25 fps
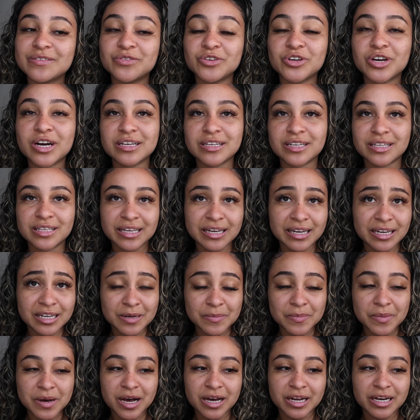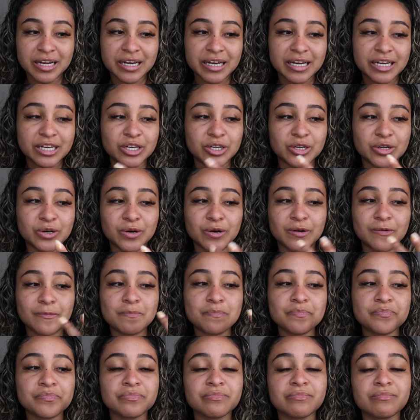if you guys are thinking about it you know
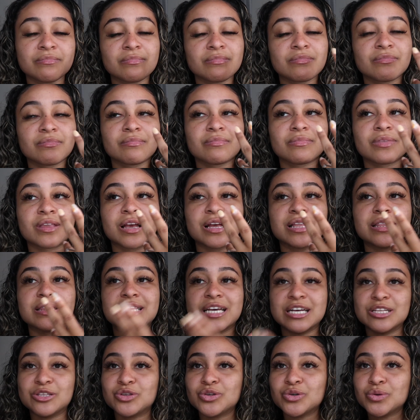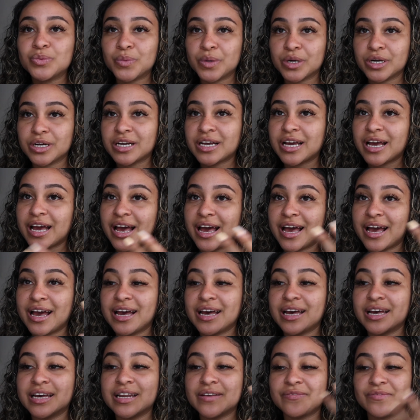dental work
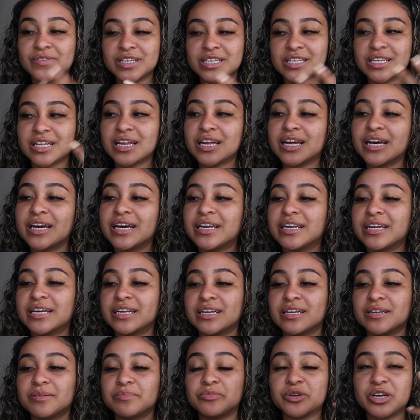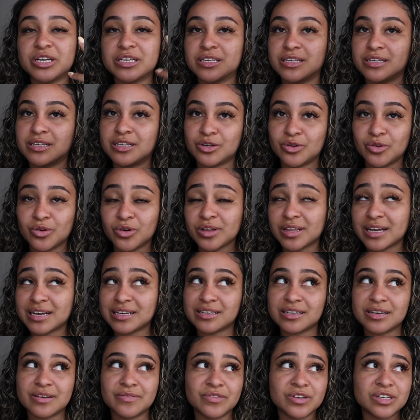and Invisalign and braces and all
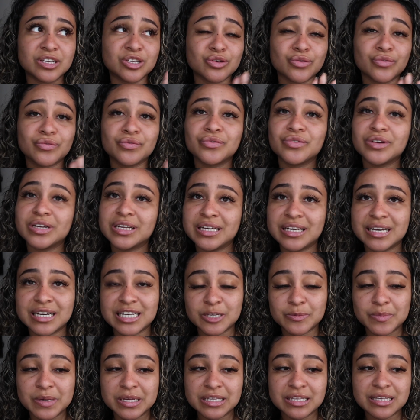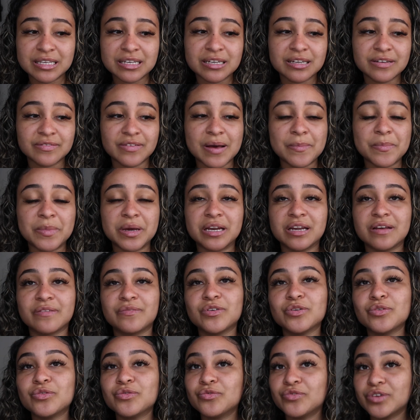that stuff is really expensive. I mean,
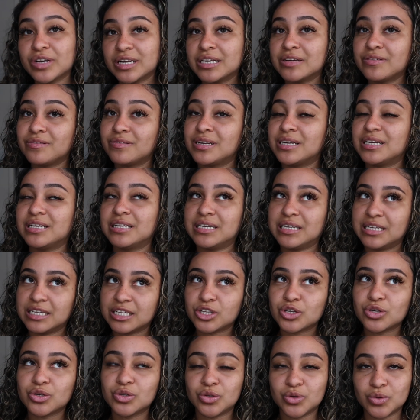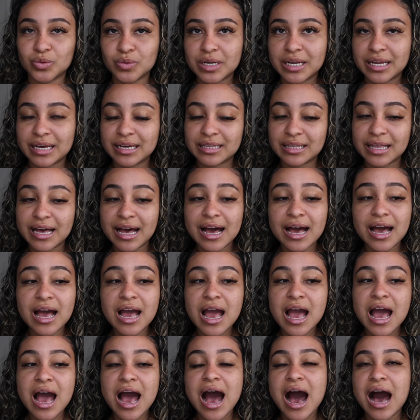if you really, really need to do it like that,
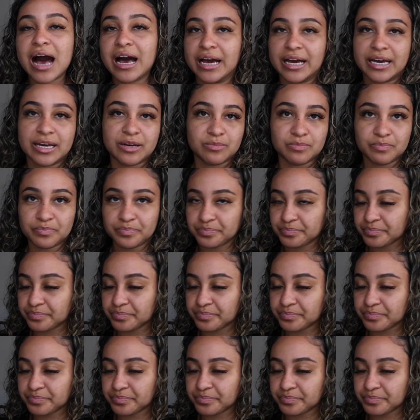I